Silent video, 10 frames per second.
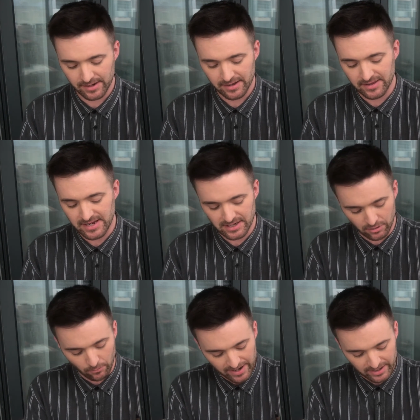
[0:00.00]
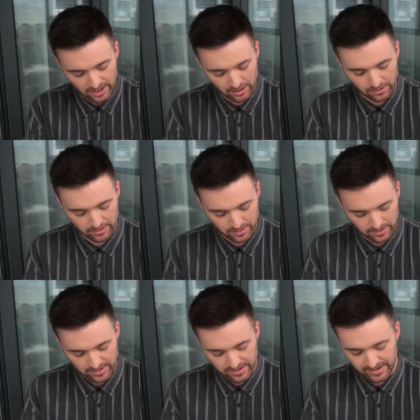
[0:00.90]
The Kaweco
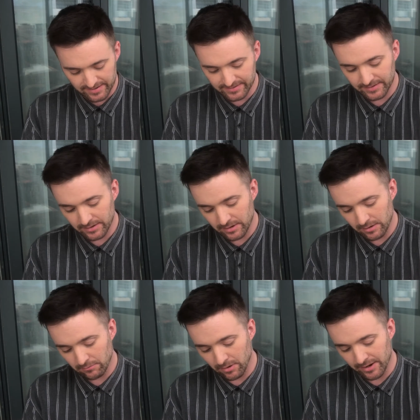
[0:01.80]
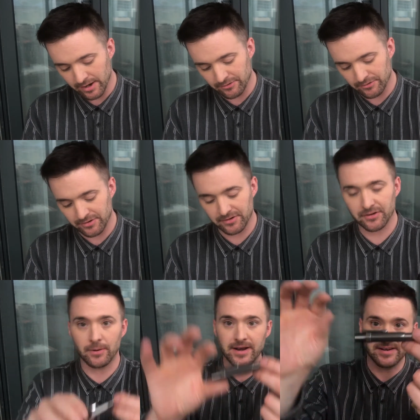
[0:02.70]
is
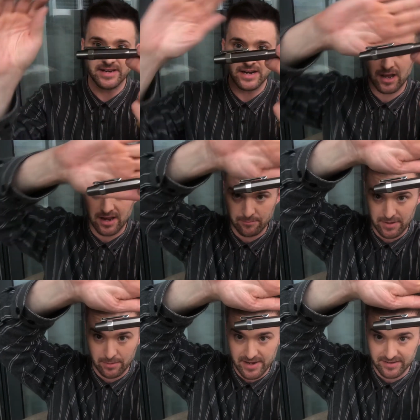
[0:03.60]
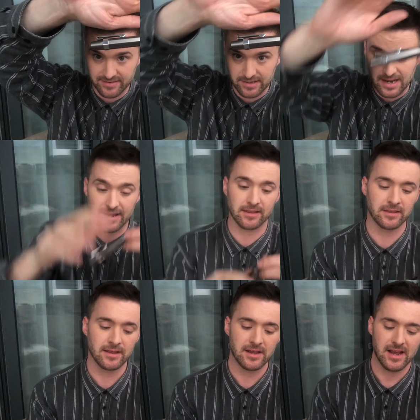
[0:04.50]
129 millimeters in length.
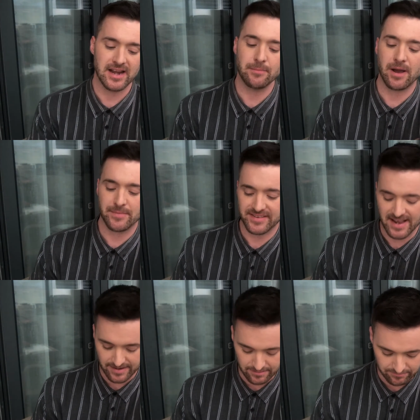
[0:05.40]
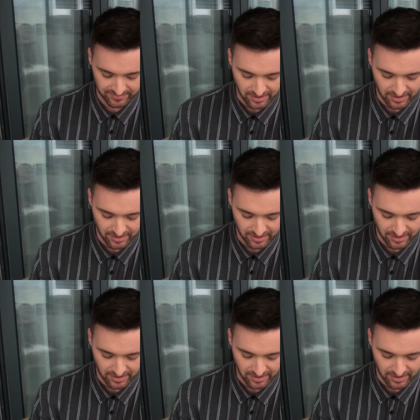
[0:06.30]
And you might be saying, so